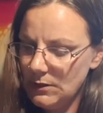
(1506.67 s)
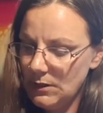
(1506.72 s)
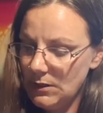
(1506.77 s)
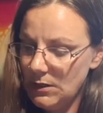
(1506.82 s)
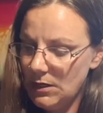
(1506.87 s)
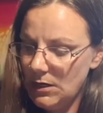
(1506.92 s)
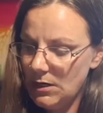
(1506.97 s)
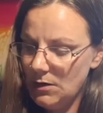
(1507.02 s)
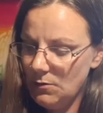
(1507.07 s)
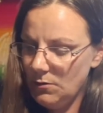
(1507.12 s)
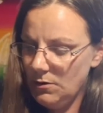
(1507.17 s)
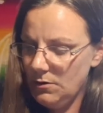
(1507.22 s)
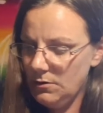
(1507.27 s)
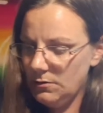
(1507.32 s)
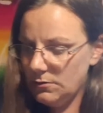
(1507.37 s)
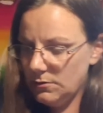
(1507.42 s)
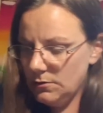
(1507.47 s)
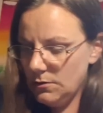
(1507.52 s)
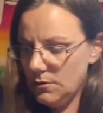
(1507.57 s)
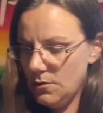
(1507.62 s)
Eight of
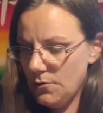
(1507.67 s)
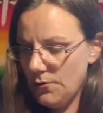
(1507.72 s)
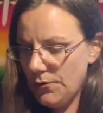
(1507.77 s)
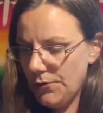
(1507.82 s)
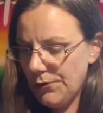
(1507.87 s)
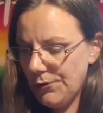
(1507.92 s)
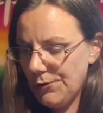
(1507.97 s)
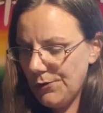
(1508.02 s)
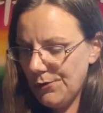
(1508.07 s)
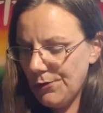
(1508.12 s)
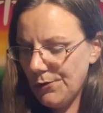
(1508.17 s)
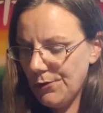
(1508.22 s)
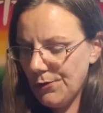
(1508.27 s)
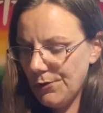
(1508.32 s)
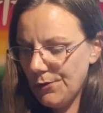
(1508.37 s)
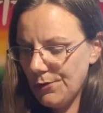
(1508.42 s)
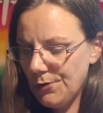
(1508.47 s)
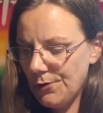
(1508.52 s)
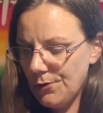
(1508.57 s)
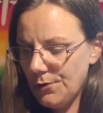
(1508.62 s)
Wands.
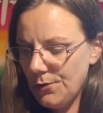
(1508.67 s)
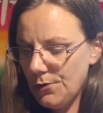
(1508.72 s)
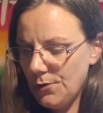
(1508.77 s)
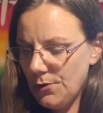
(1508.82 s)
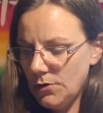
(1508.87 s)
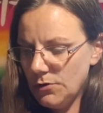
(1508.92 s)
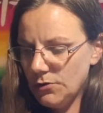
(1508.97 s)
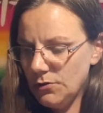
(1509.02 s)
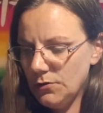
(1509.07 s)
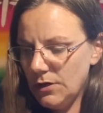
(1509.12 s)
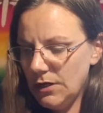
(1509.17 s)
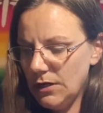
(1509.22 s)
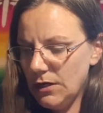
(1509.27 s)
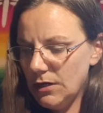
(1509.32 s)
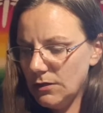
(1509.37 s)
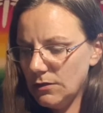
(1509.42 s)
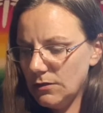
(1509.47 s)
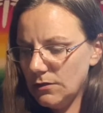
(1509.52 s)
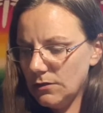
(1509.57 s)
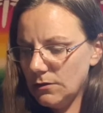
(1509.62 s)
2
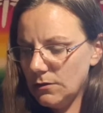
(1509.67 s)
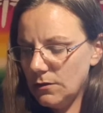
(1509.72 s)
8s.